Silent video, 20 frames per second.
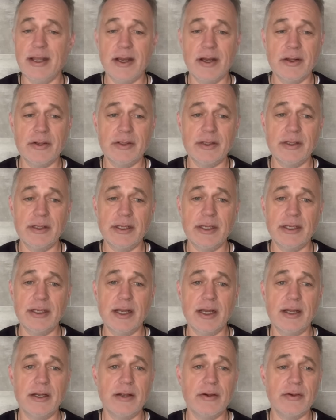elderly
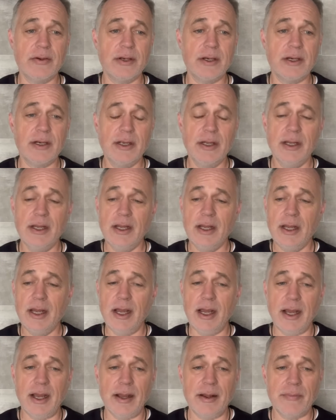gun owner,
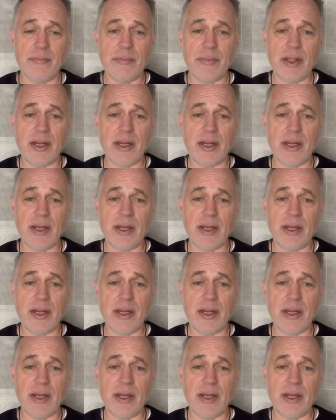um,